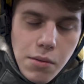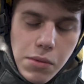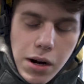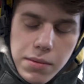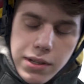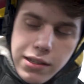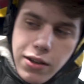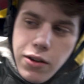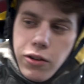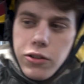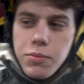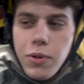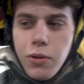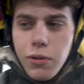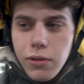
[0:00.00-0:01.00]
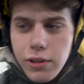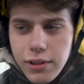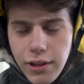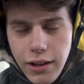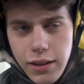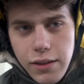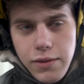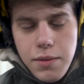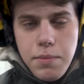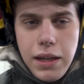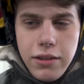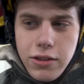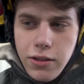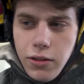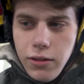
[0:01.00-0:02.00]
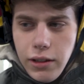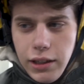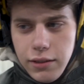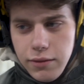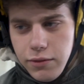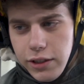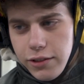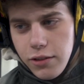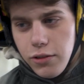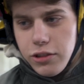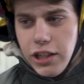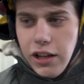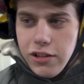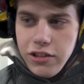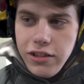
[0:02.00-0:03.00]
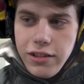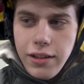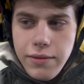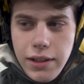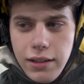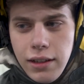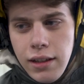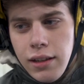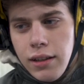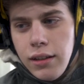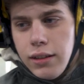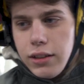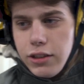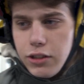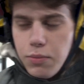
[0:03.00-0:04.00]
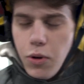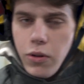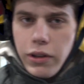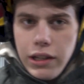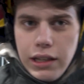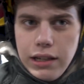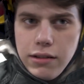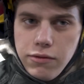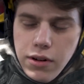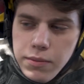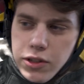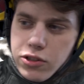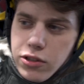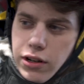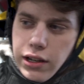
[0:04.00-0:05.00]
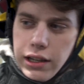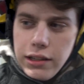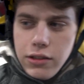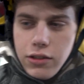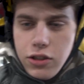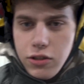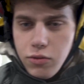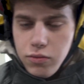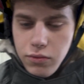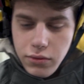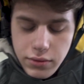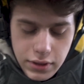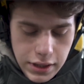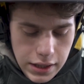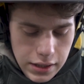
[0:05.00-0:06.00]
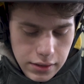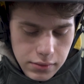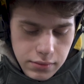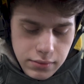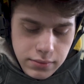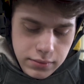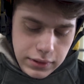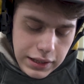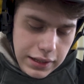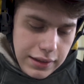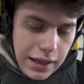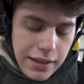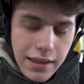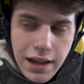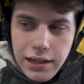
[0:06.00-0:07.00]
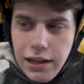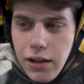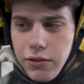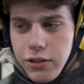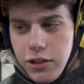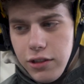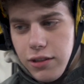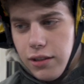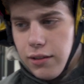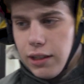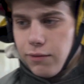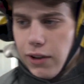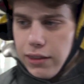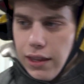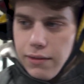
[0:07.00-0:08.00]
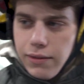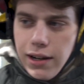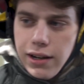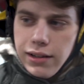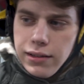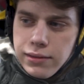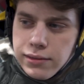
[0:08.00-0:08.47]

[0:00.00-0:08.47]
Probably the hose pulls. I love the mental and physical challenges of it. Just pulling it from the truck and just uh, getting that line out just to fight that fire.